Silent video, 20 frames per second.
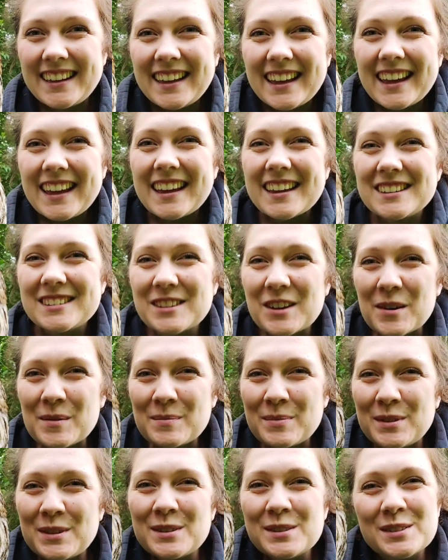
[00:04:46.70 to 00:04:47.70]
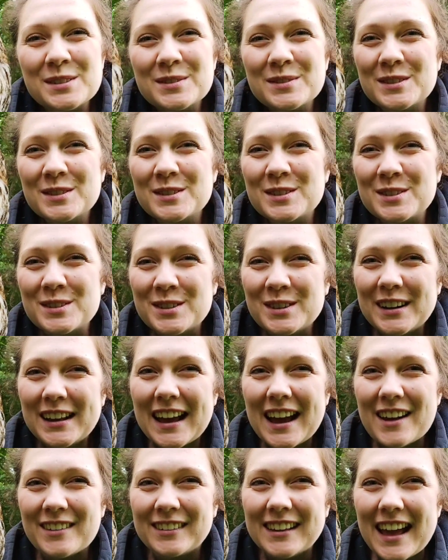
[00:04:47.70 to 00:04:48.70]
he is, our beautiful tawny
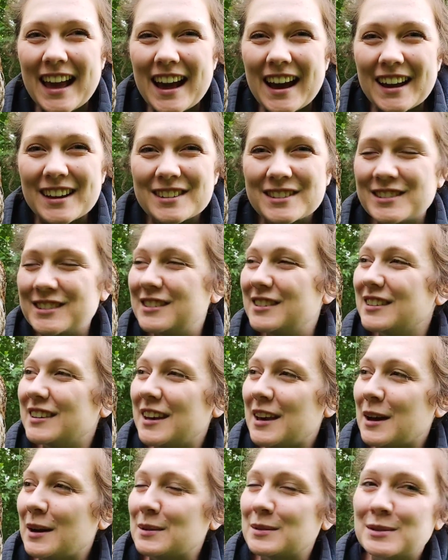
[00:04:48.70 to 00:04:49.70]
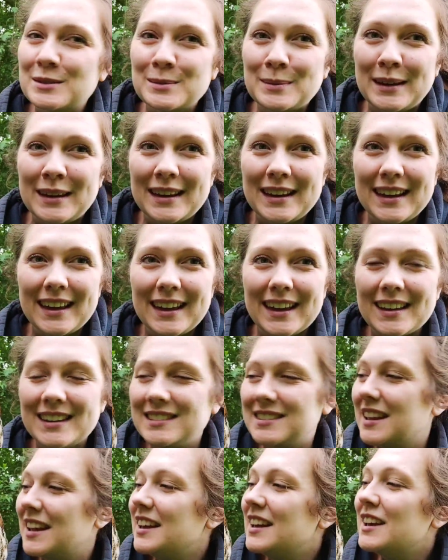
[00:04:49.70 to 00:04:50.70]
owl, Ash. Look how sweet he
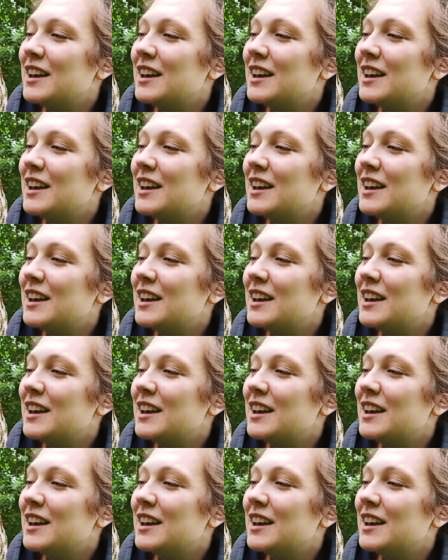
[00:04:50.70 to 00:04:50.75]
is.